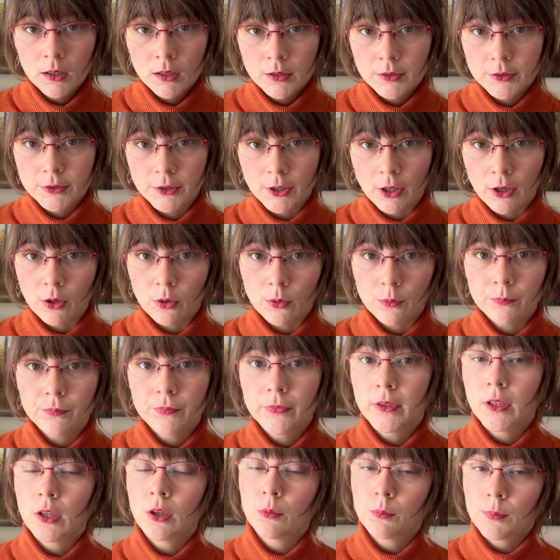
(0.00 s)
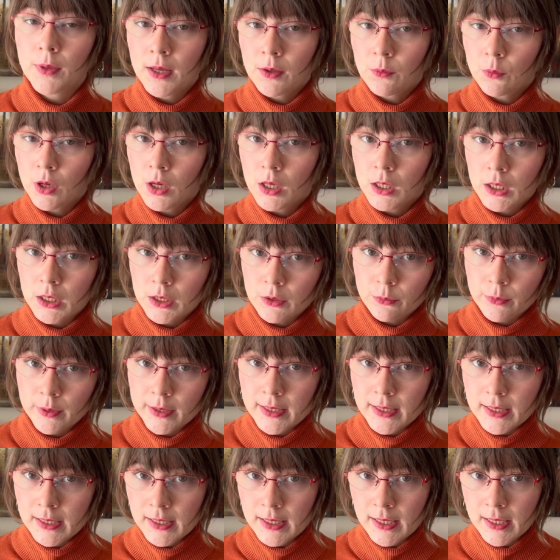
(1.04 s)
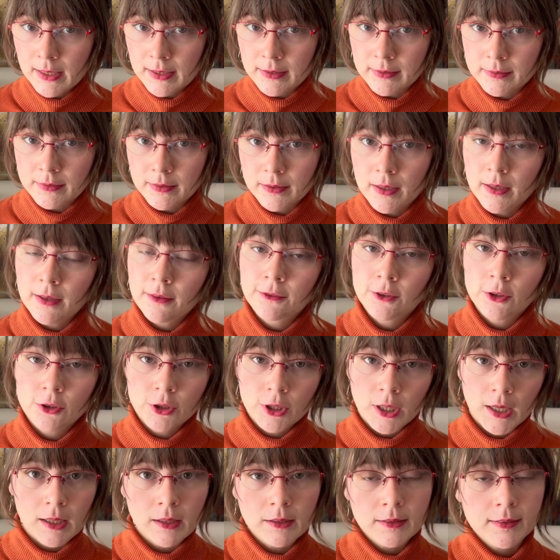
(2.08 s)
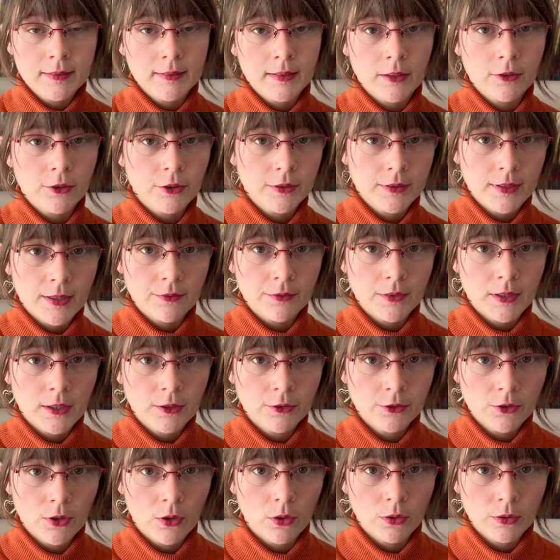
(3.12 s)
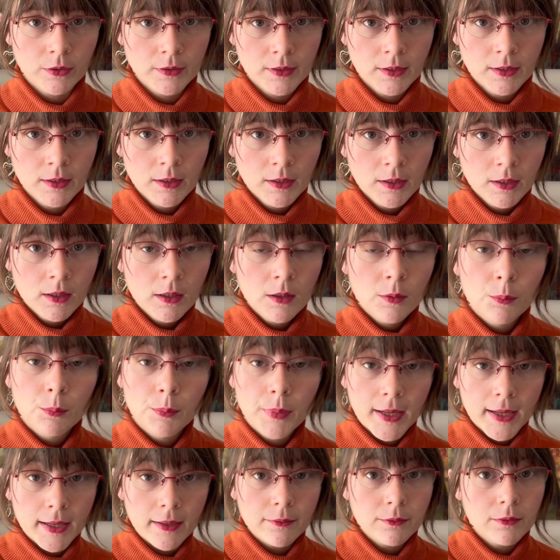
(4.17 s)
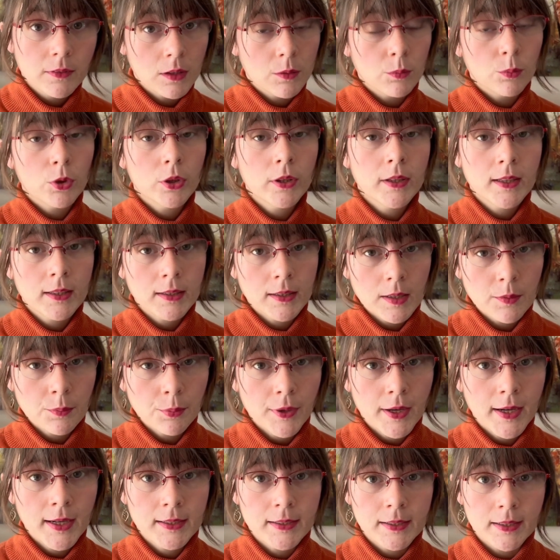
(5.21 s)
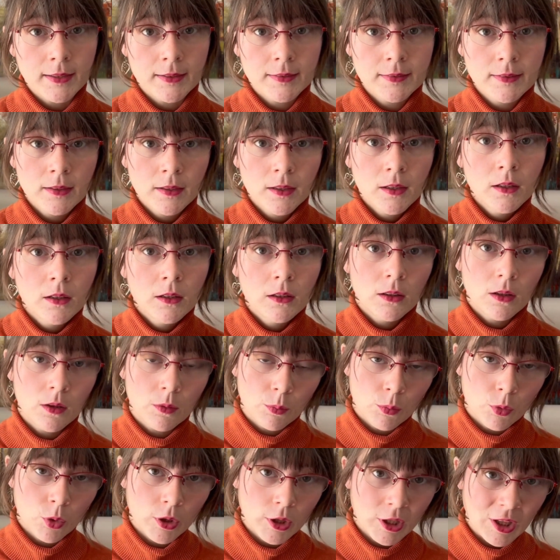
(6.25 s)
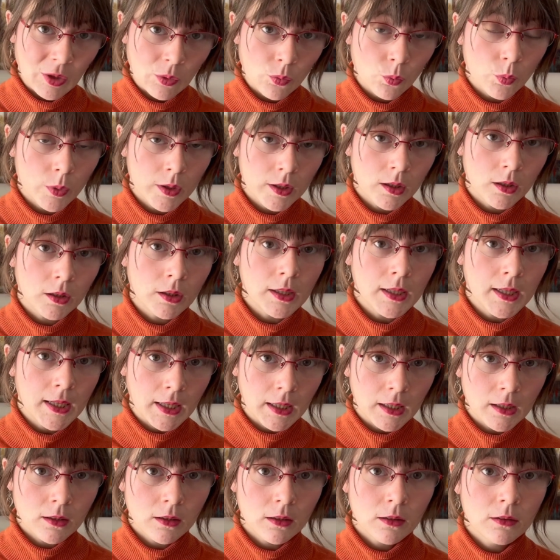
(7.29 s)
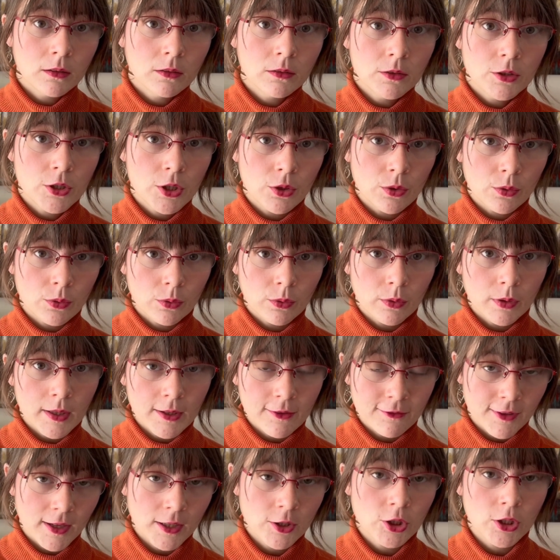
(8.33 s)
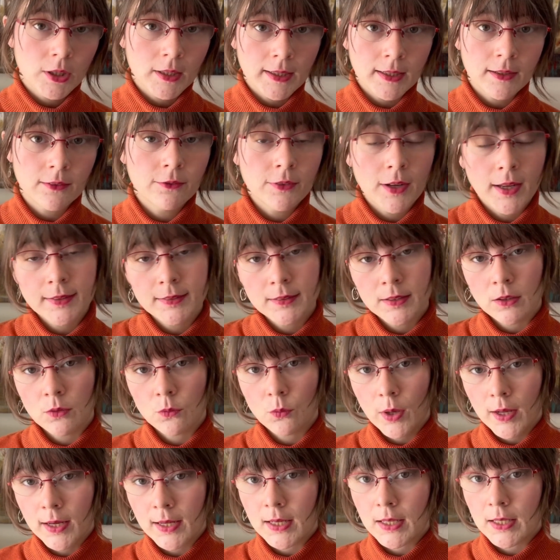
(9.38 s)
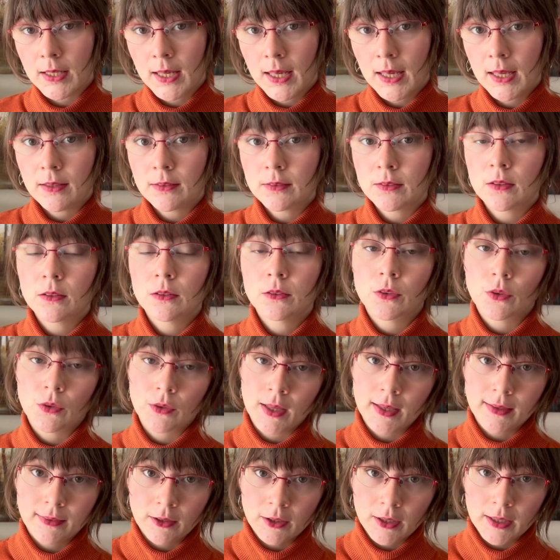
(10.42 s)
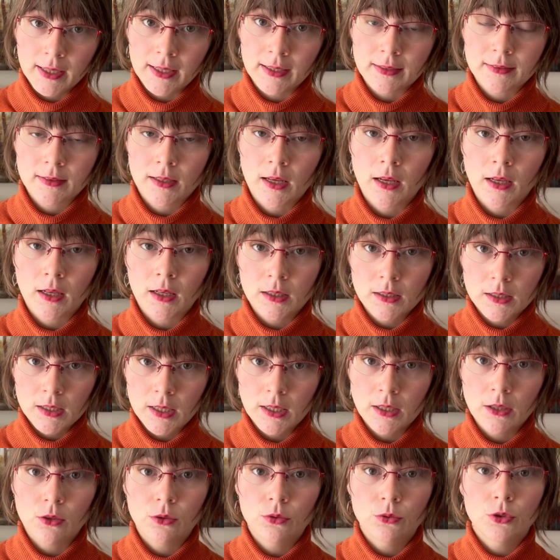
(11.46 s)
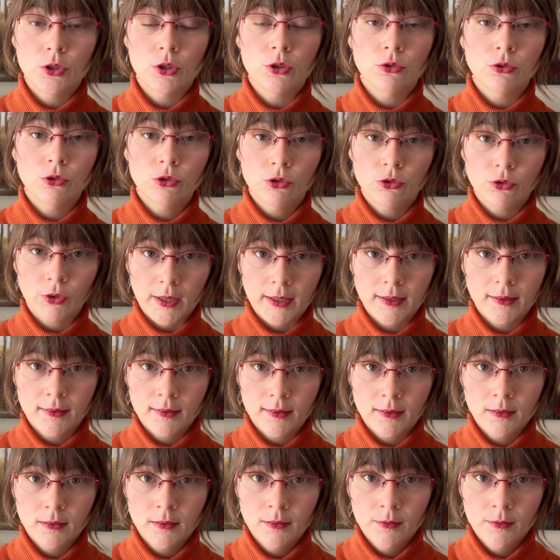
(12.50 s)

So you may want unweighted keys if your child is under 7 years old. But the more that they practice, the more you will need to eventually invest in weighted keys so that their hands can continue to strengthen.